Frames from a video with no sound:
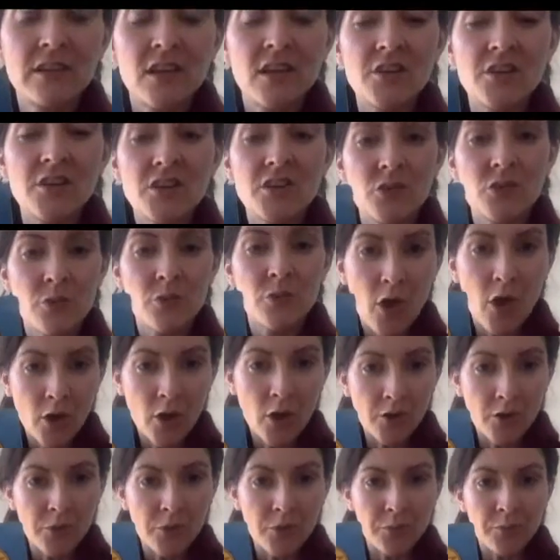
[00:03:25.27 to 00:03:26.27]
a new
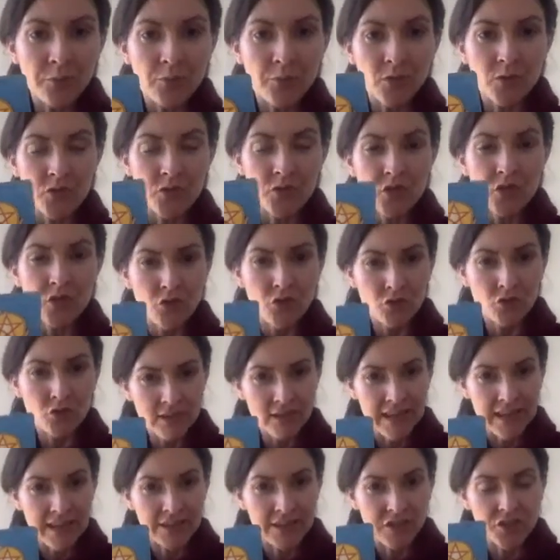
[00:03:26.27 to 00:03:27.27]
home, new
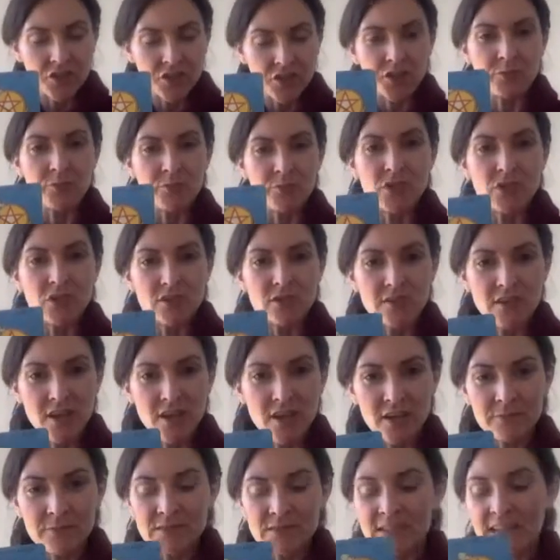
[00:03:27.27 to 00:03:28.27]
relationship, new
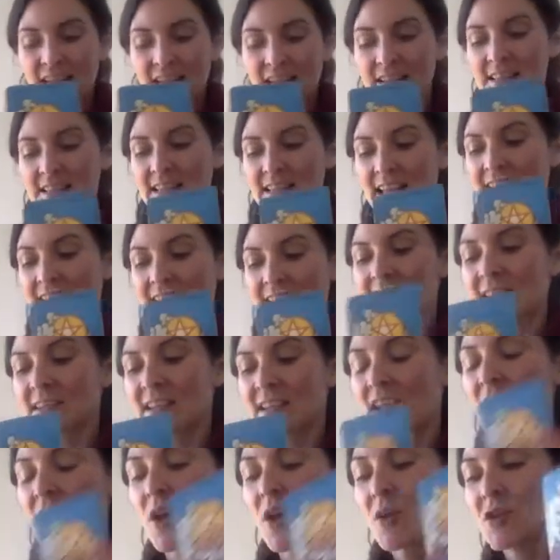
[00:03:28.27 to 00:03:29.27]
circumstance, like
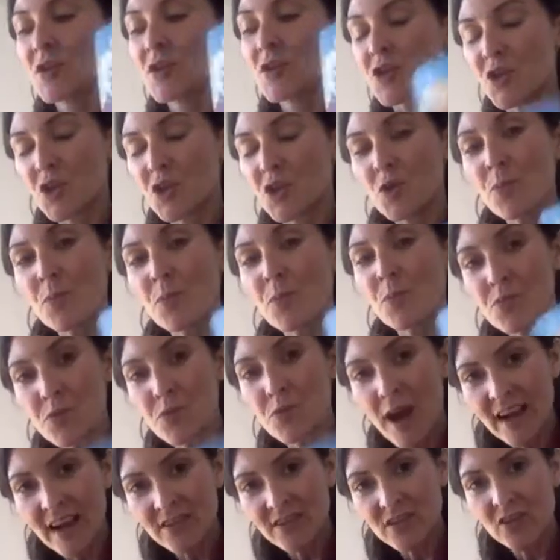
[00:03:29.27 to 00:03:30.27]
this new
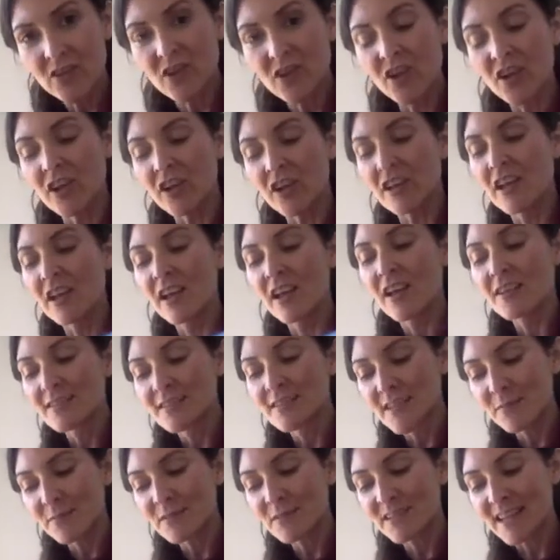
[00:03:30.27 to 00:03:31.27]
practical,
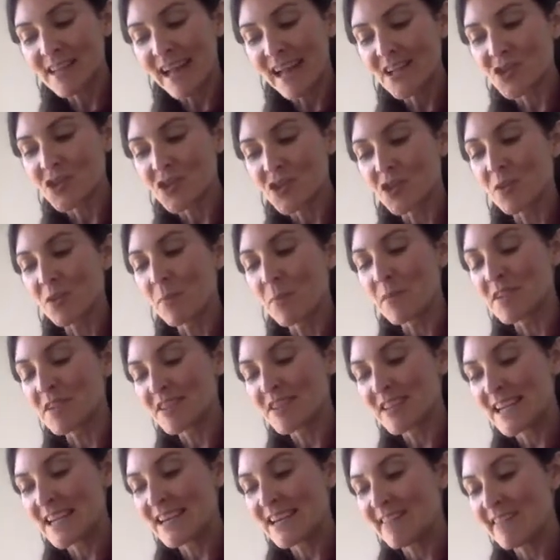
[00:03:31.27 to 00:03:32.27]
substantial,
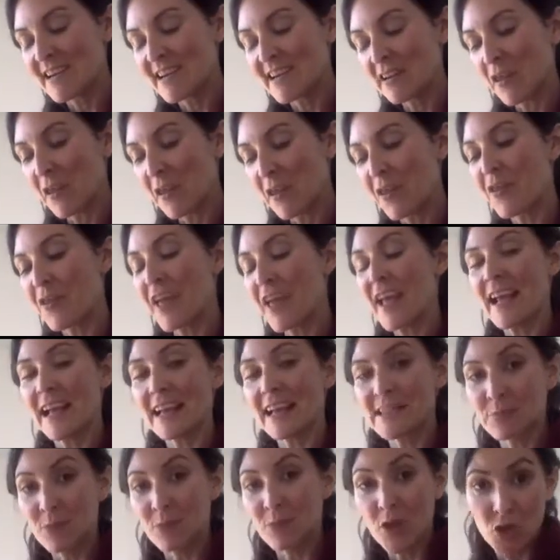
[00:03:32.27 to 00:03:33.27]
material
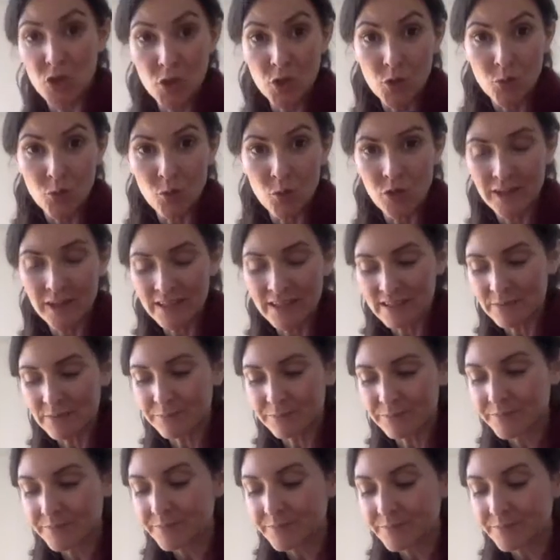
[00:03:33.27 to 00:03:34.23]
thing is what you want.